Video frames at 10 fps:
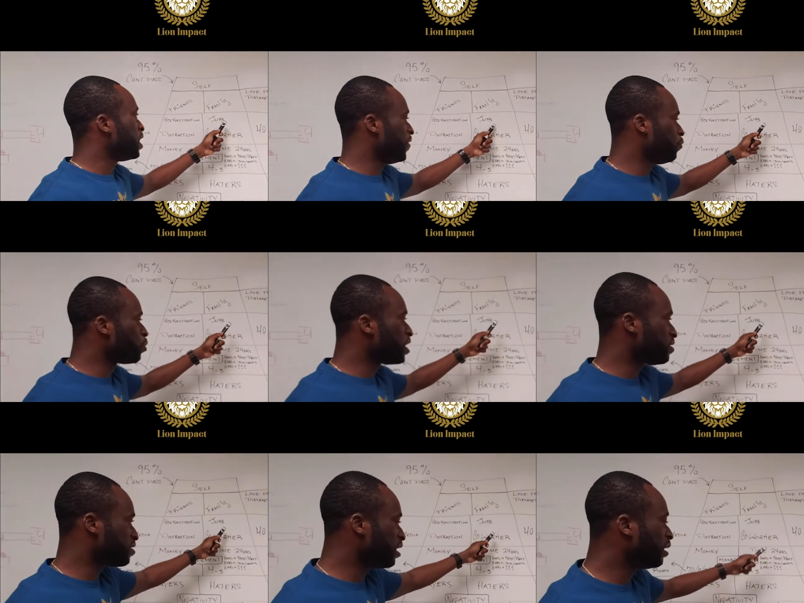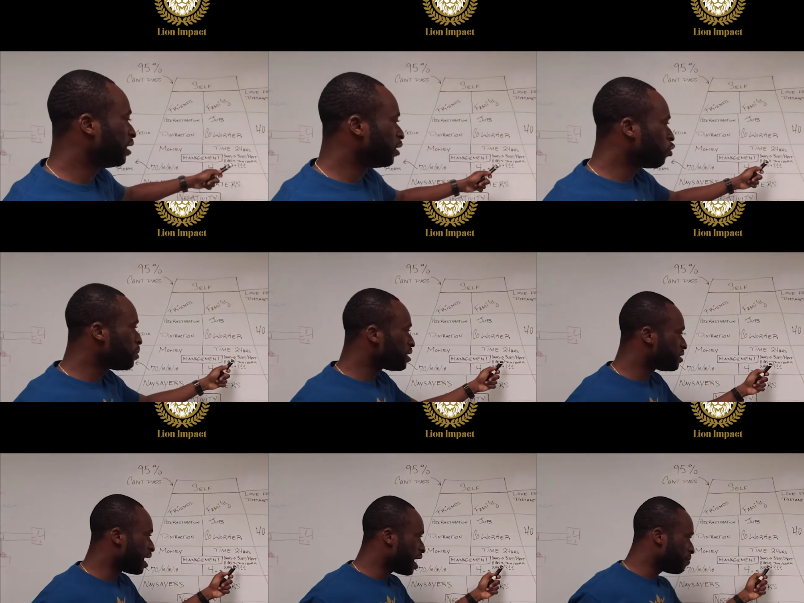if you can steal a little bit of
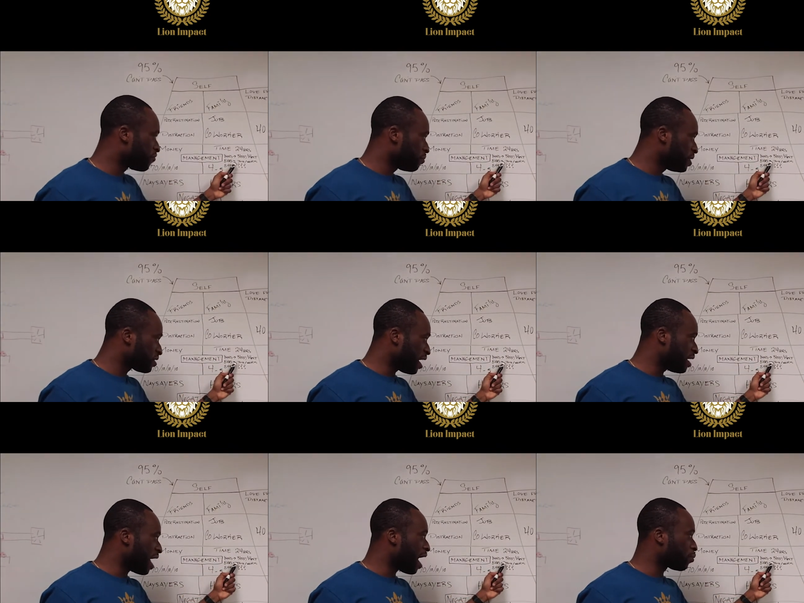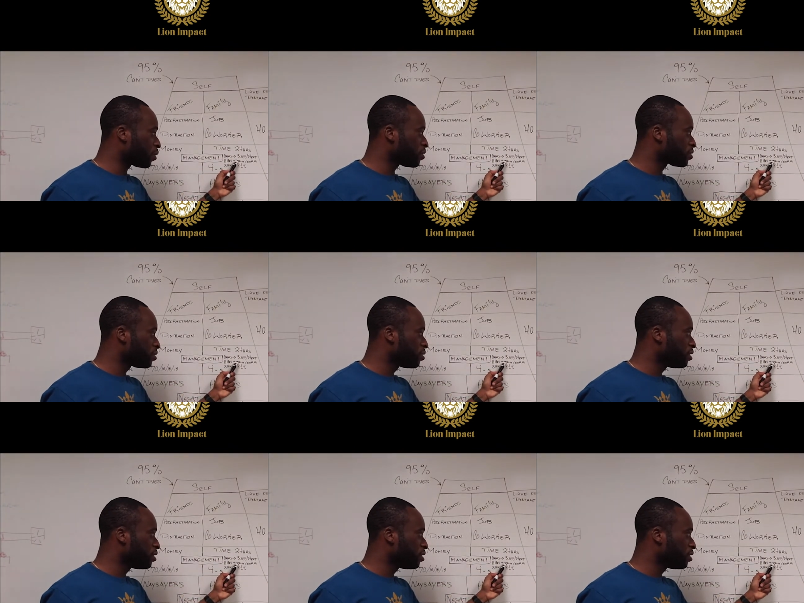time from this 8 hours,